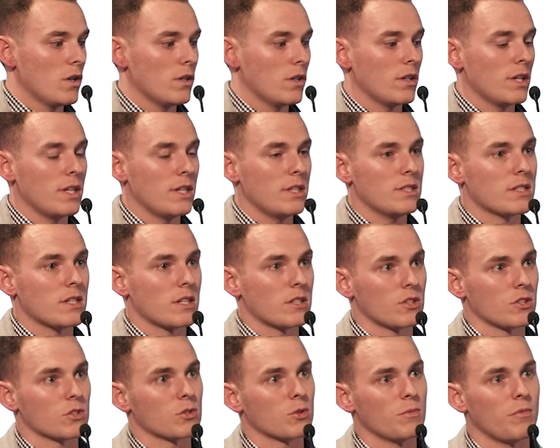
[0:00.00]
these are
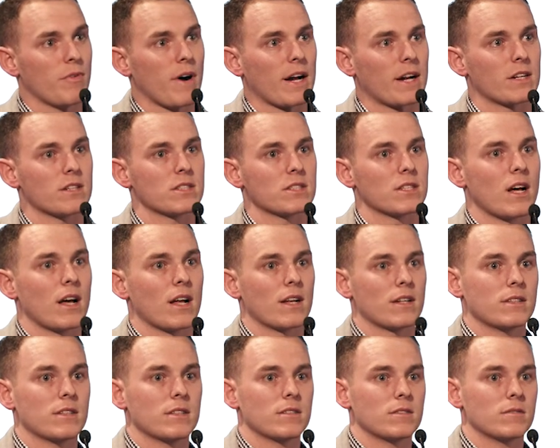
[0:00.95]
just some factors
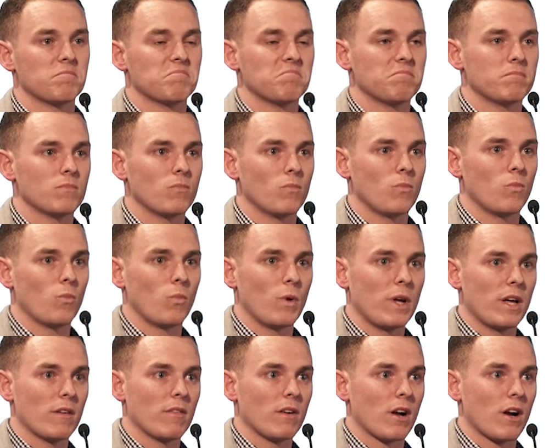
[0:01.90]
that we
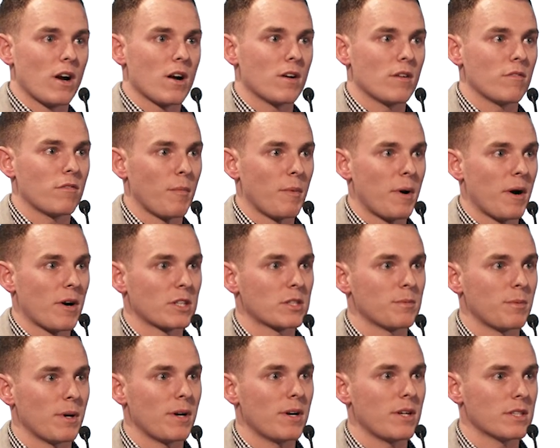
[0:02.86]
have learned from our
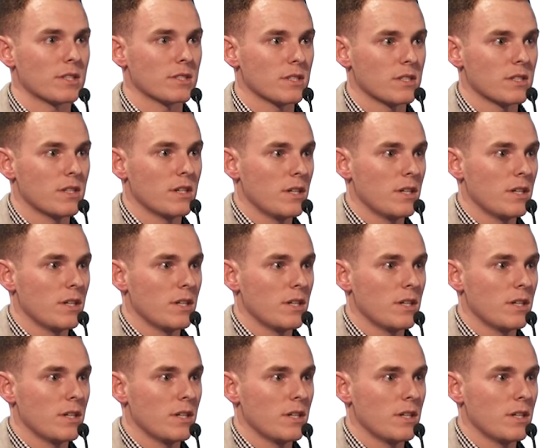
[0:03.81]
experience